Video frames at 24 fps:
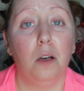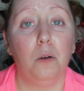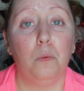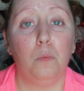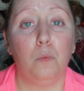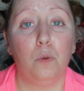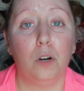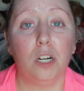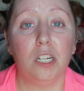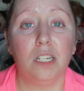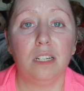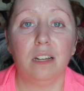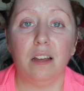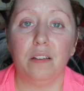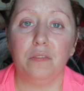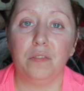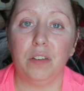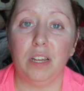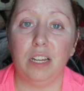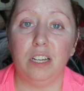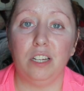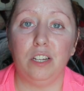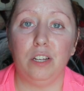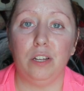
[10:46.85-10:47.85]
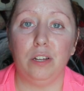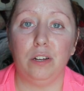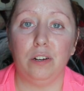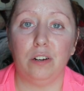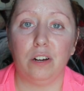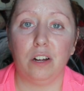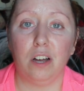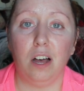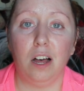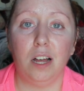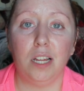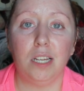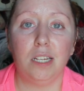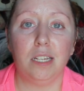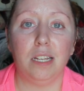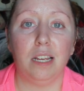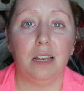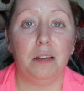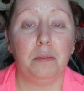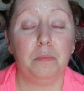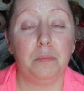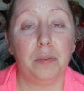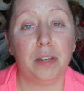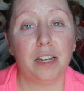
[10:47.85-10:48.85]
more stuff into your
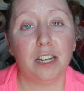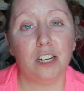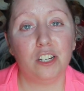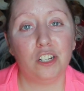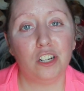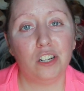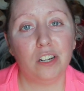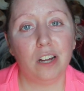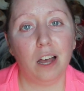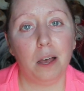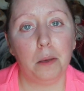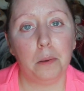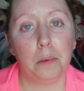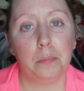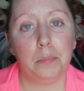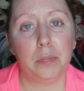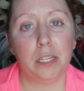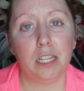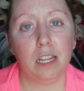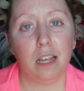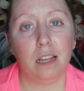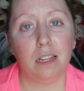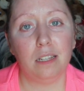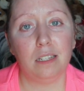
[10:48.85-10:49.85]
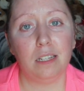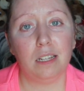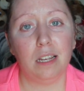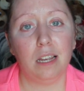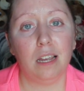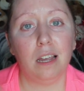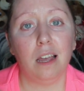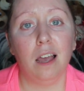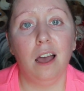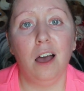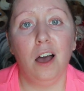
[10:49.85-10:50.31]
content because you're not obsessing